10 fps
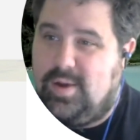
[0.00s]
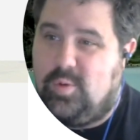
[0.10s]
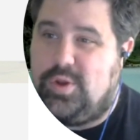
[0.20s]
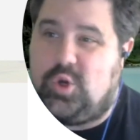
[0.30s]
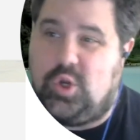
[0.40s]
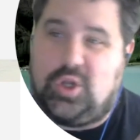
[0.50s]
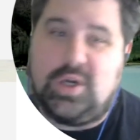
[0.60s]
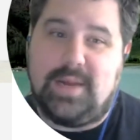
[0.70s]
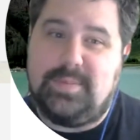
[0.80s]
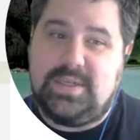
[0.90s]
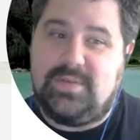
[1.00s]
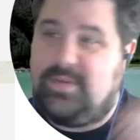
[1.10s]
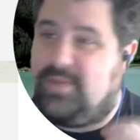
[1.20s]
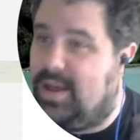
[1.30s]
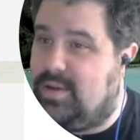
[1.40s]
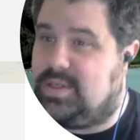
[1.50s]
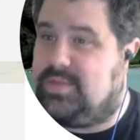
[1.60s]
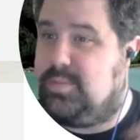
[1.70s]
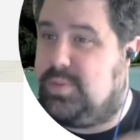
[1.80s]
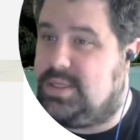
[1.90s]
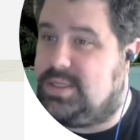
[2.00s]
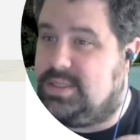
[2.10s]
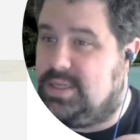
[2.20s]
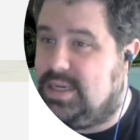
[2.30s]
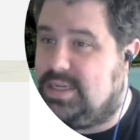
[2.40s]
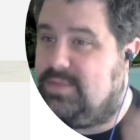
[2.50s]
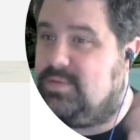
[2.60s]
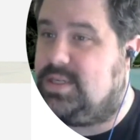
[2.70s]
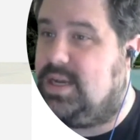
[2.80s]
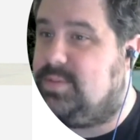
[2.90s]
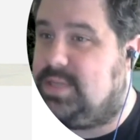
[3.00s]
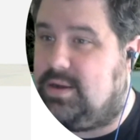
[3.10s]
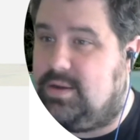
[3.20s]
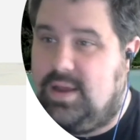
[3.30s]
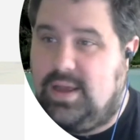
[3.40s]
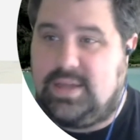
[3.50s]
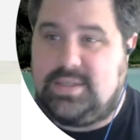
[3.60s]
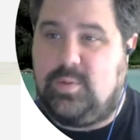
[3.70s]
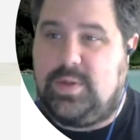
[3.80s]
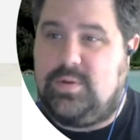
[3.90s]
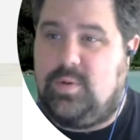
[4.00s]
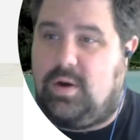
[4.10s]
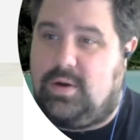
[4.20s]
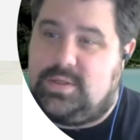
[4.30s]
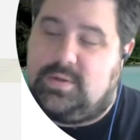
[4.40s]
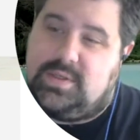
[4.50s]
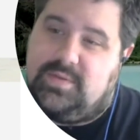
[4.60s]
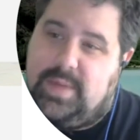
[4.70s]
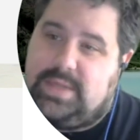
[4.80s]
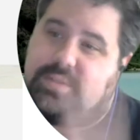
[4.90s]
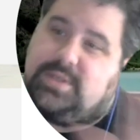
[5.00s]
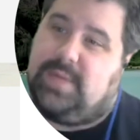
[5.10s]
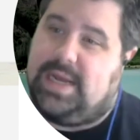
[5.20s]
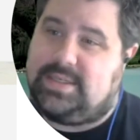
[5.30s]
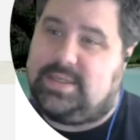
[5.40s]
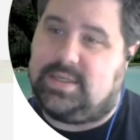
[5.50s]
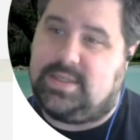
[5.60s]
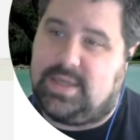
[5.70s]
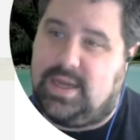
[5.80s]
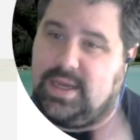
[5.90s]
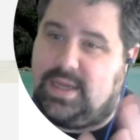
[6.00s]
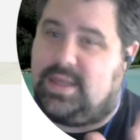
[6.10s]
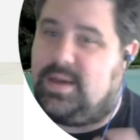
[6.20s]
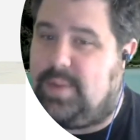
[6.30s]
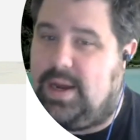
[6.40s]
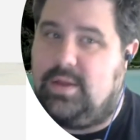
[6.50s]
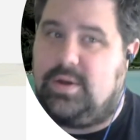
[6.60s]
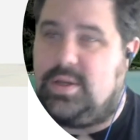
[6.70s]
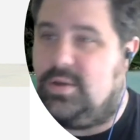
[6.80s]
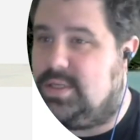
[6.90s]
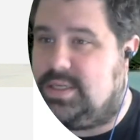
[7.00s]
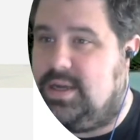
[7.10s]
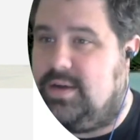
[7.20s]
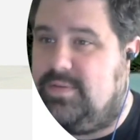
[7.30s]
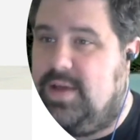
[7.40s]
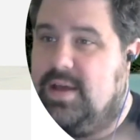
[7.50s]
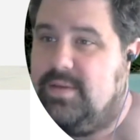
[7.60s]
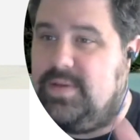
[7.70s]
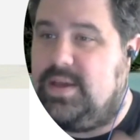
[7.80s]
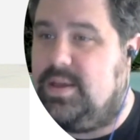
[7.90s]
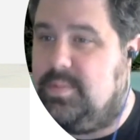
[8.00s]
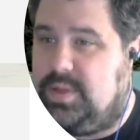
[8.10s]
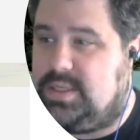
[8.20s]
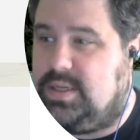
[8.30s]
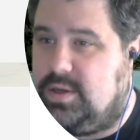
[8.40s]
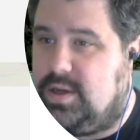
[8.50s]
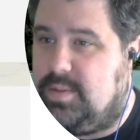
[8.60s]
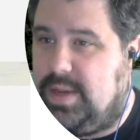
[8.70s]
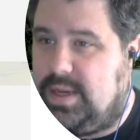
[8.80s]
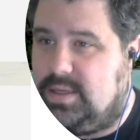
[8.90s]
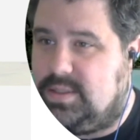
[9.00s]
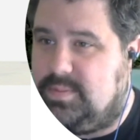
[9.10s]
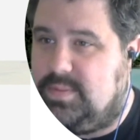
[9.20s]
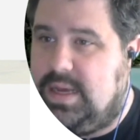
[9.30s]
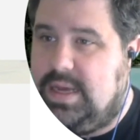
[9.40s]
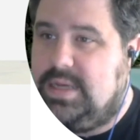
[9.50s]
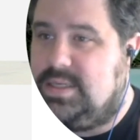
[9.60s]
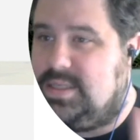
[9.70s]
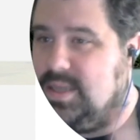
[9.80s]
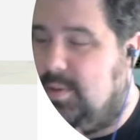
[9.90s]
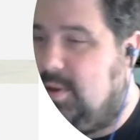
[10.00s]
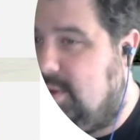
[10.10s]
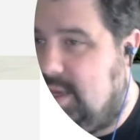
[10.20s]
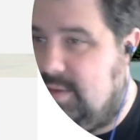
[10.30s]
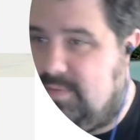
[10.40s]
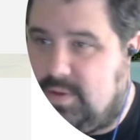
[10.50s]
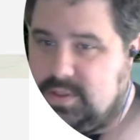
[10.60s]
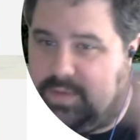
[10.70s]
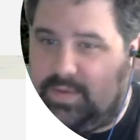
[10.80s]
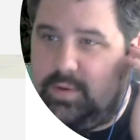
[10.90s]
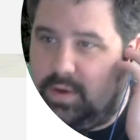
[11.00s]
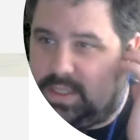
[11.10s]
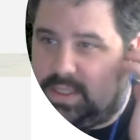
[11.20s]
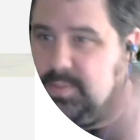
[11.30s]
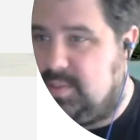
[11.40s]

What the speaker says: where you could look up different values of implicits and get different types out. And so we do all sorts of mental gymnastics to kind of get the compiler to do this stuff via implicit lookup mechanism. Similarly, for those of you who know C++,